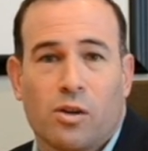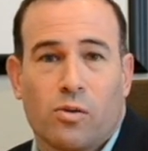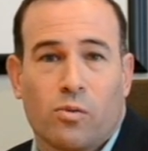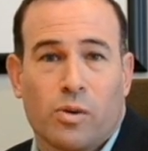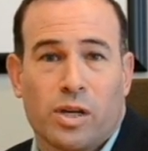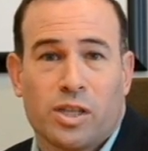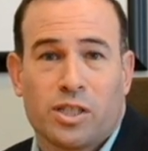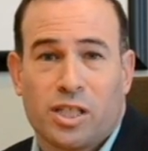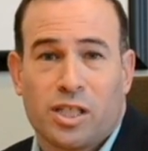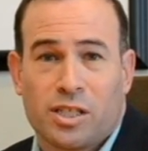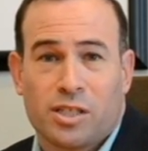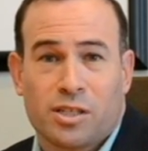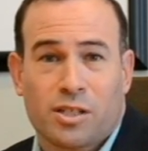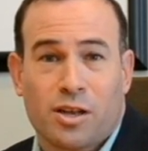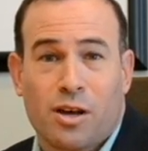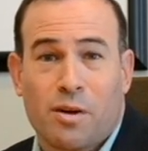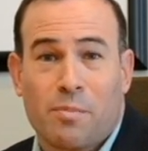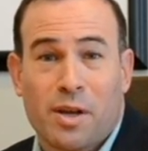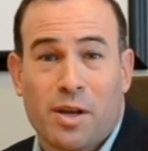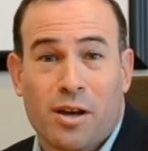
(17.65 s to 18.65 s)
which is
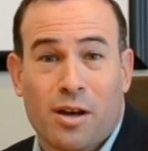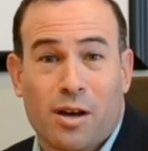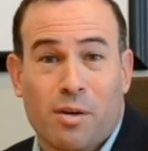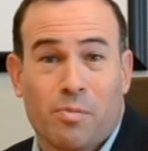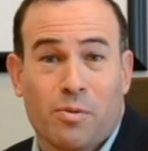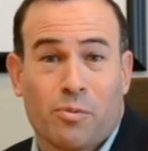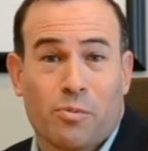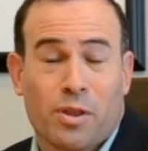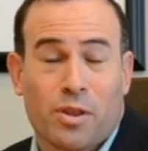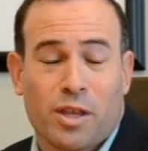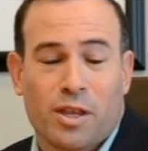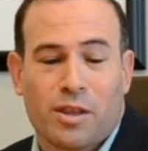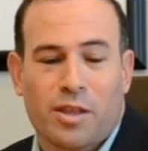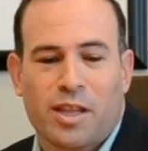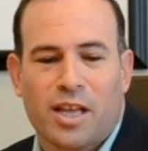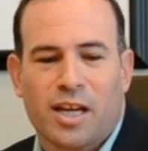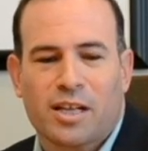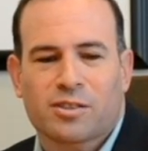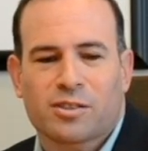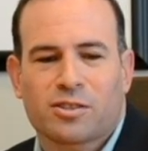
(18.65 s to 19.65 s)
coming up within the
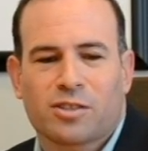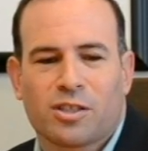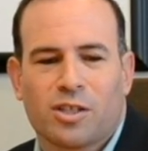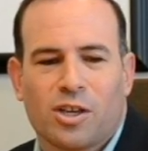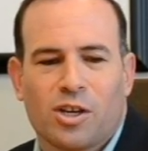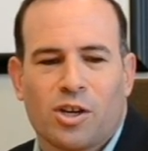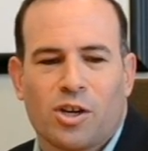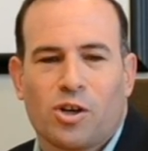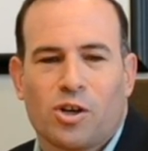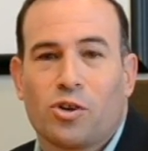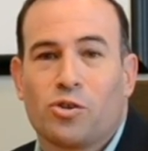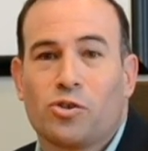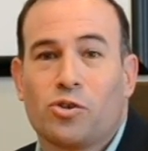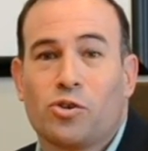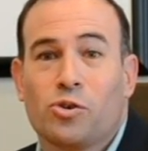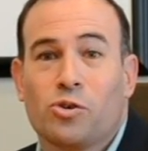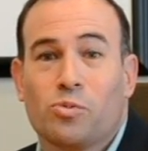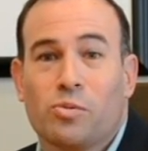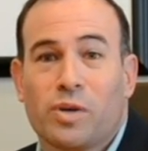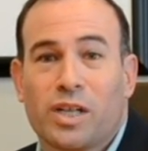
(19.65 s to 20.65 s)
next
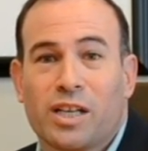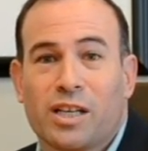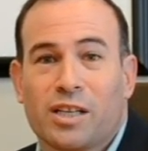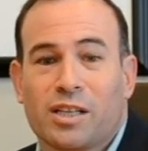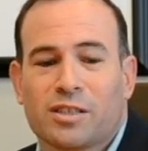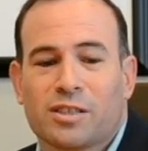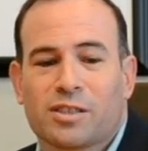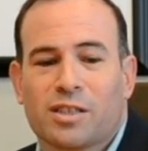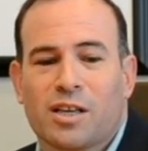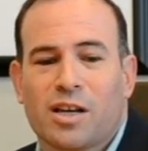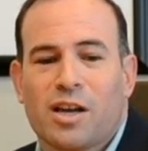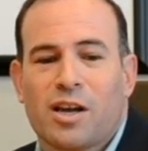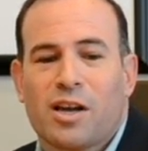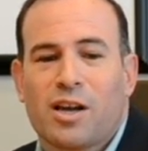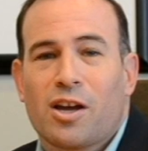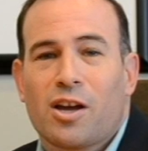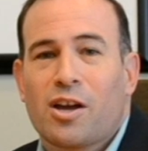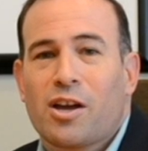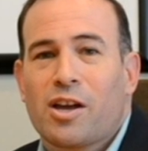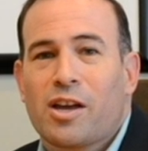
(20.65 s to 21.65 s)
2 weeks.
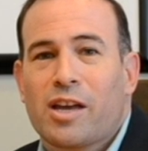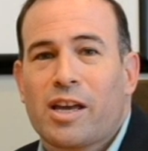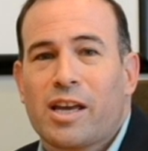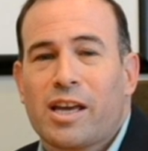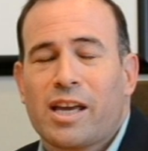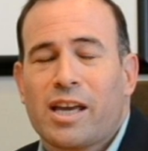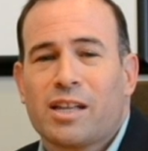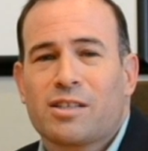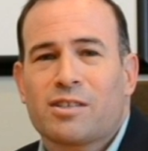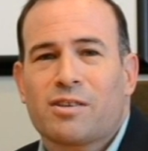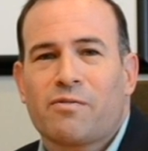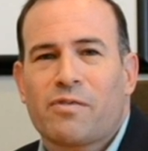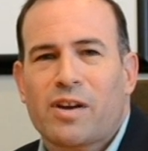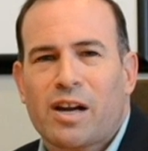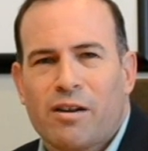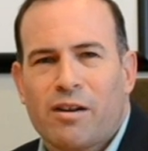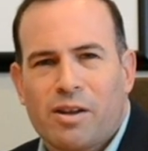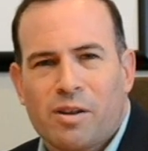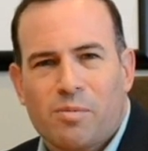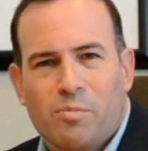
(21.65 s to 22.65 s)
It's
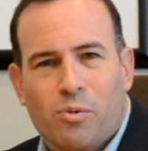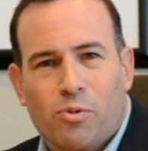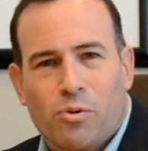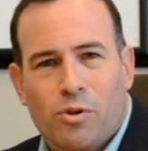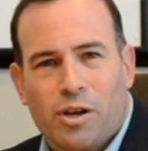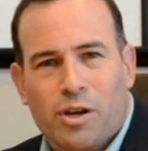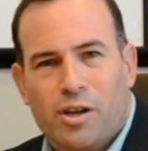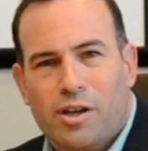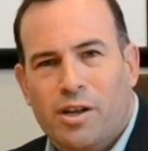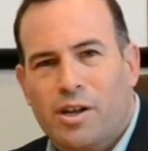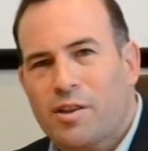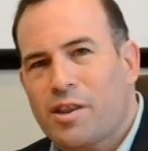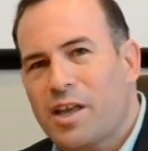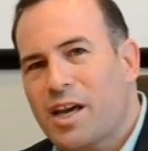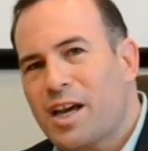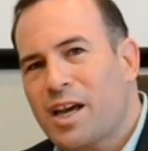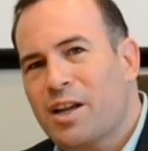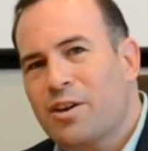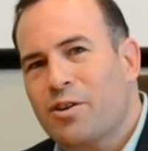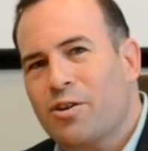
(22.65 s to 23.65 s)
very important
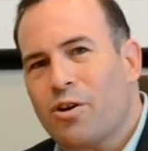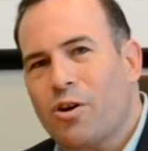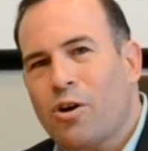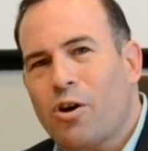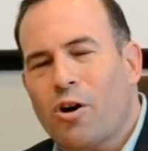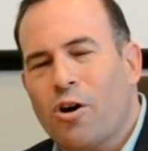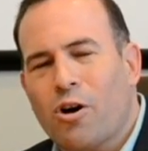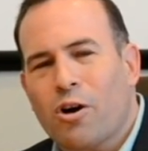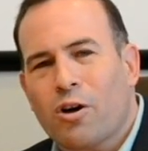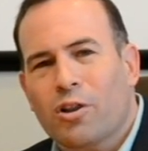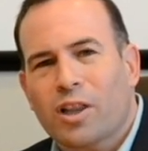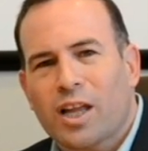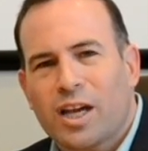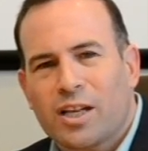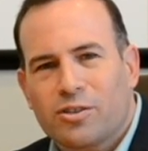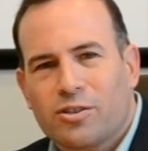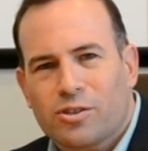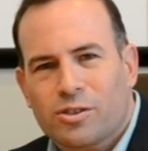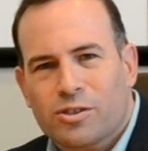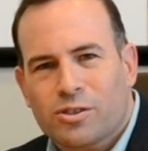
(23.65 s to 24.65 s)
that all
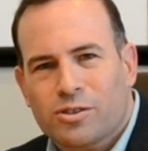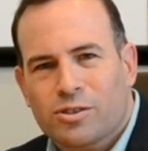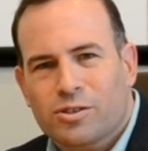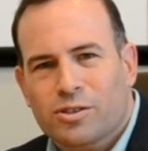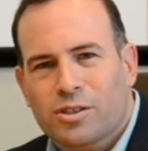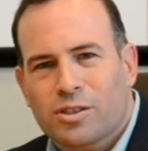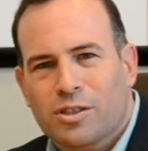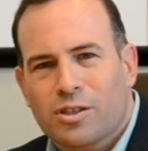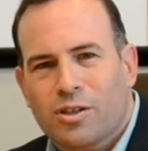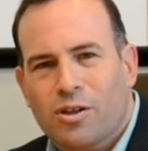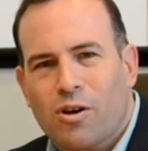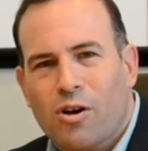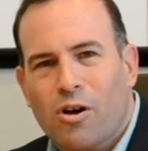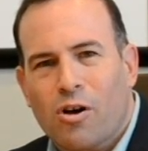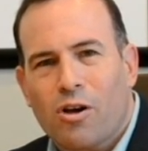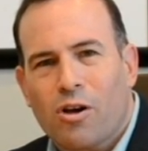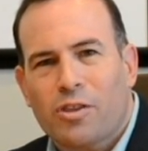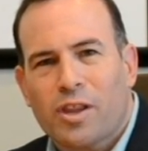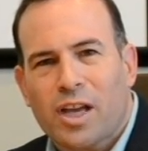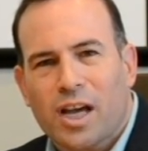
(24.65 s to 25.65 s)
lenders,
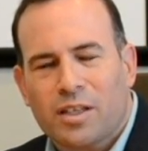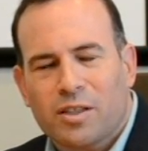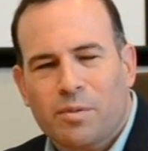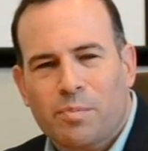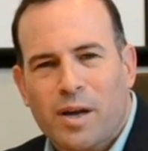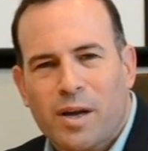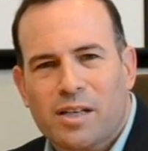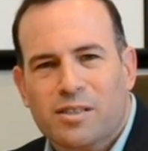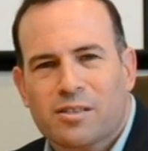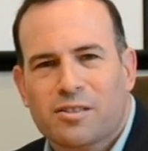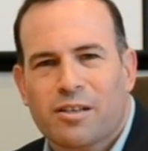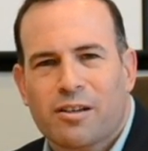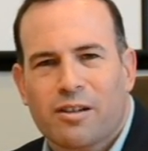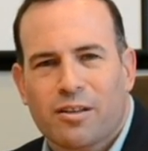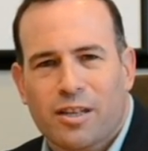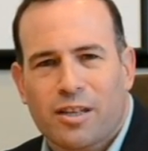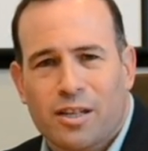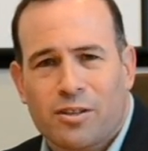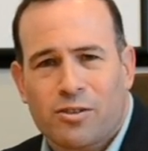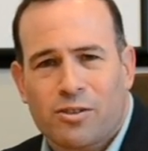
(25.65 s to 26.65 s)
all non-depository
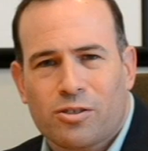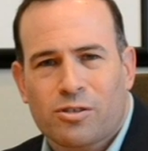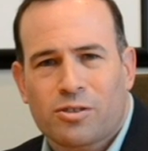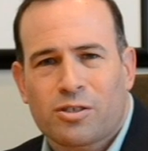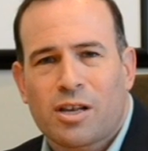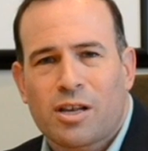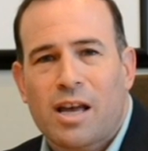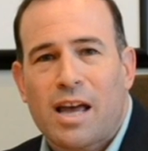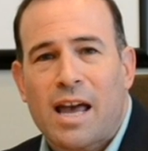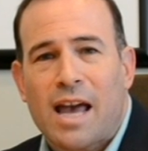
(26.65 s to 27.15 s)
lenders,